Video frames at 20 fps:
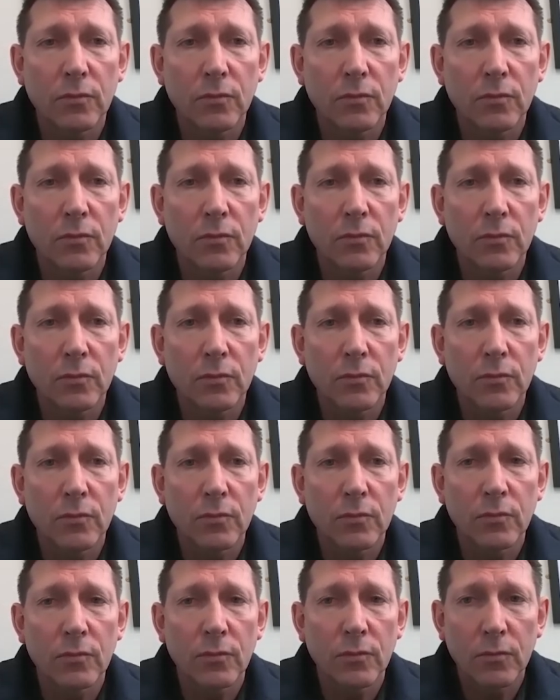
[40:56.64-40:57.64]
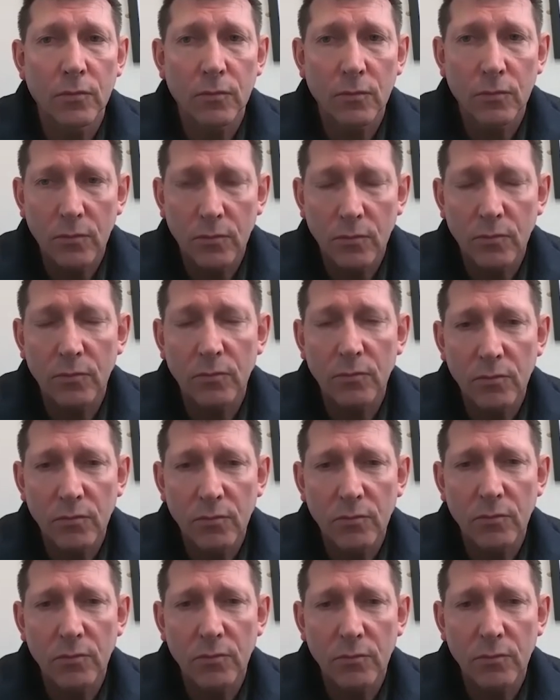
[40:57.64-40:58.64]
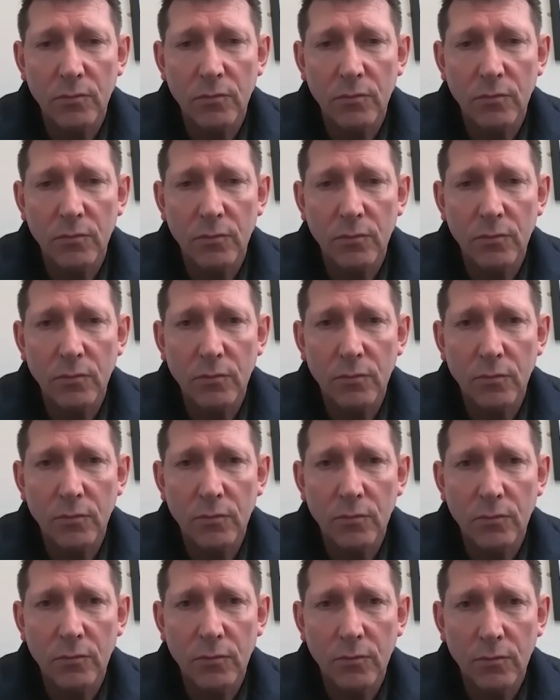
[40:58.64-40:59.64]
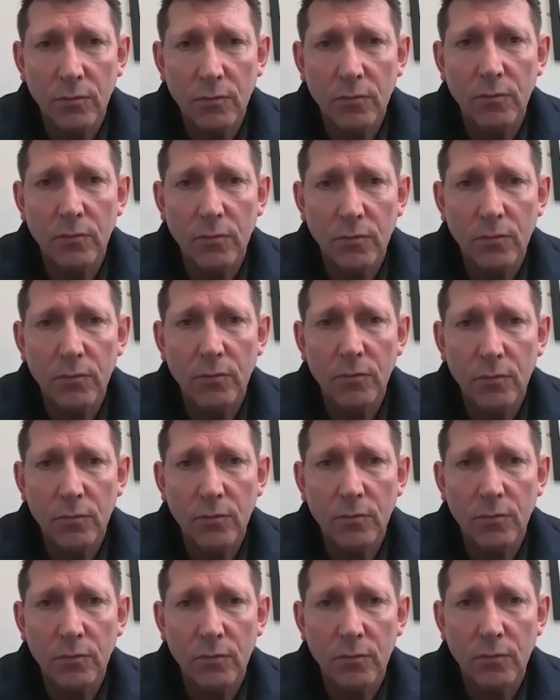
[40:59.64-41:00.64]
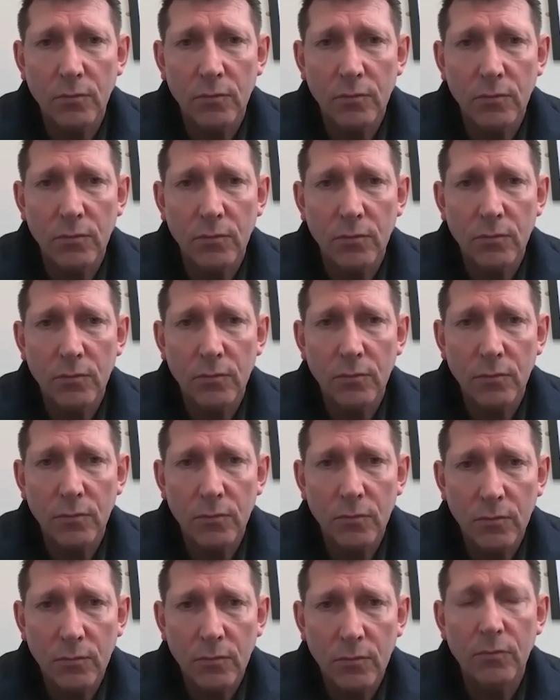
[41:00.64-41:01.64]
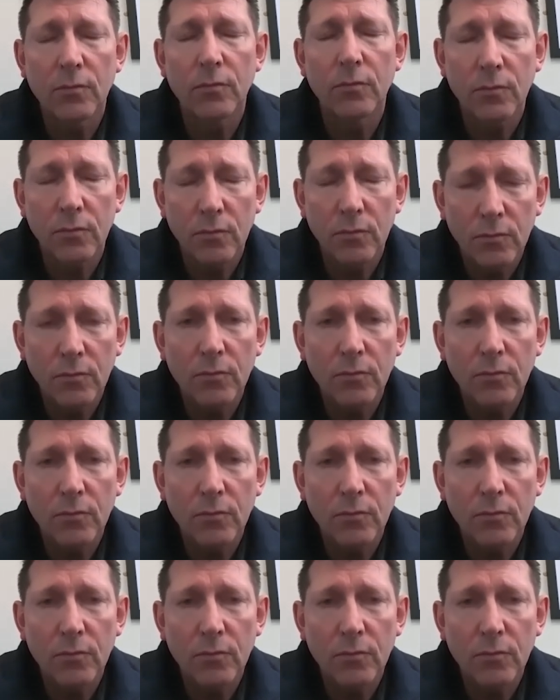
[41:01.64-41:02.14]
(not speaking)